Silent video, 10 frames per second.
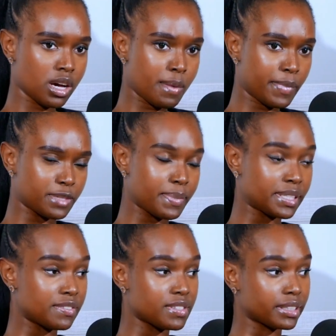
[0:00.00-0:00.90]

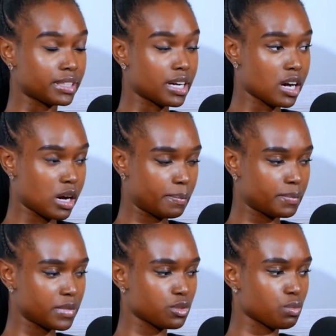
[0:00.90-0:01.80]
perspectives that come
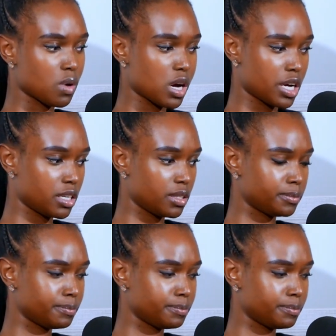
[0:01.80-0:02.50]
is one,